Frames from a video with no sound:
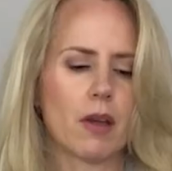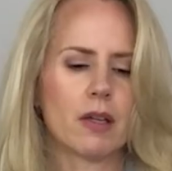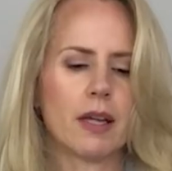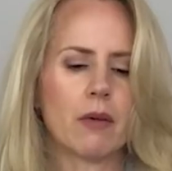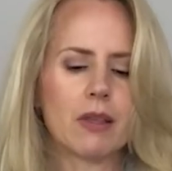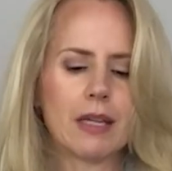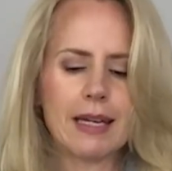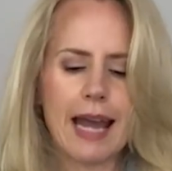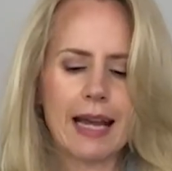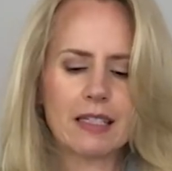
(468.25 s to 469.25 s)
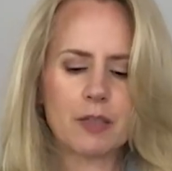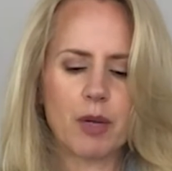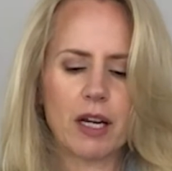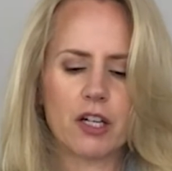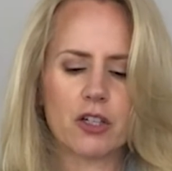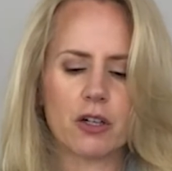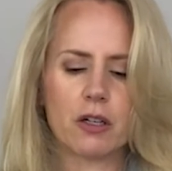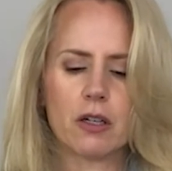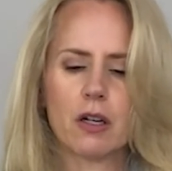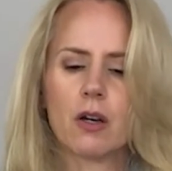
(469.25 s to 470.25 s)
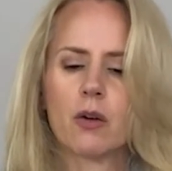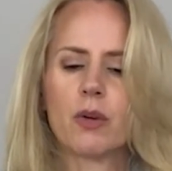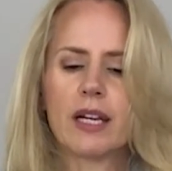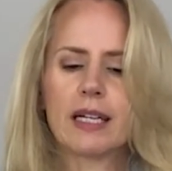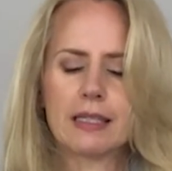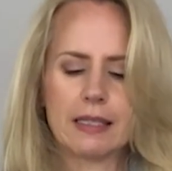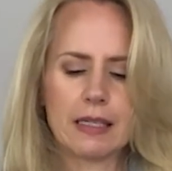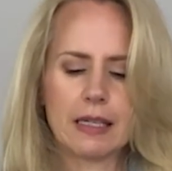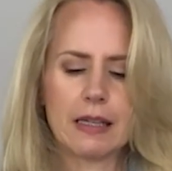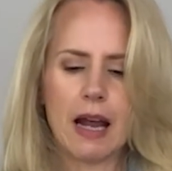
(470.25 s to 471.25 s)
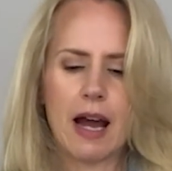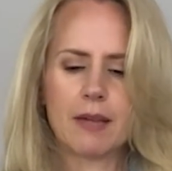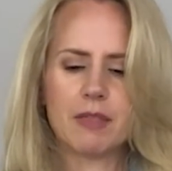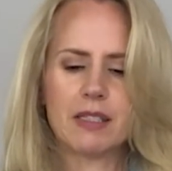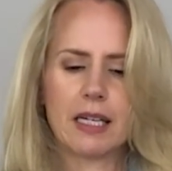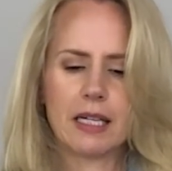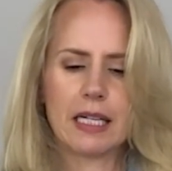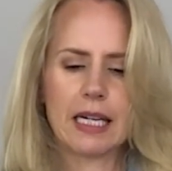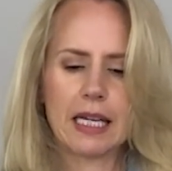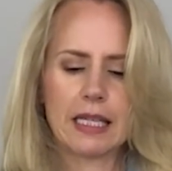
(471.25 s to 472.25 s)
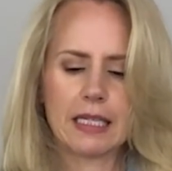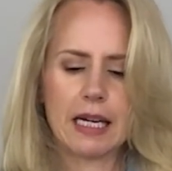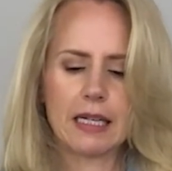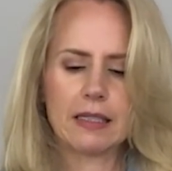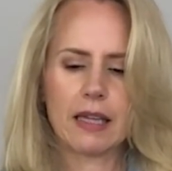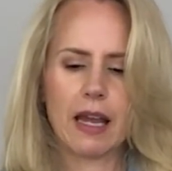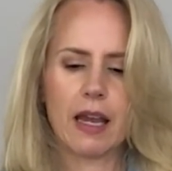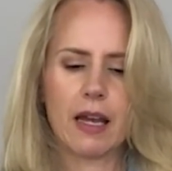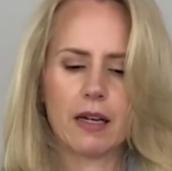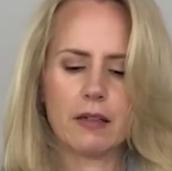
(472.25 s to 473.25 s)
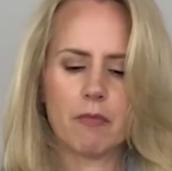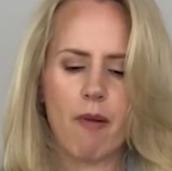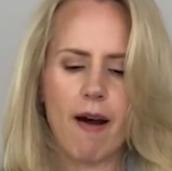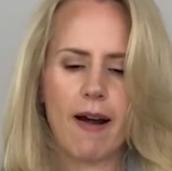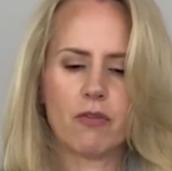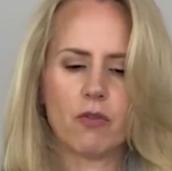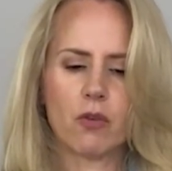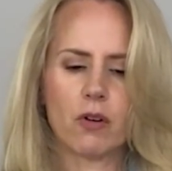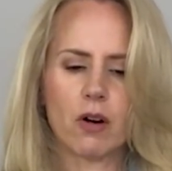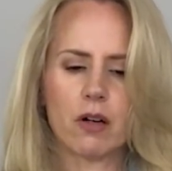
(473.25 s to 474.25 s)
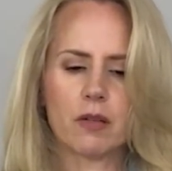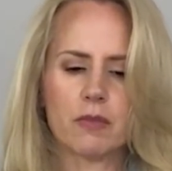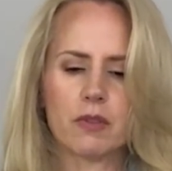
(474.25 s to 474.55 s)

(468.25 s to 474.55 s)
Now in the next picture, we can see that I'm standing at the desk and my forearms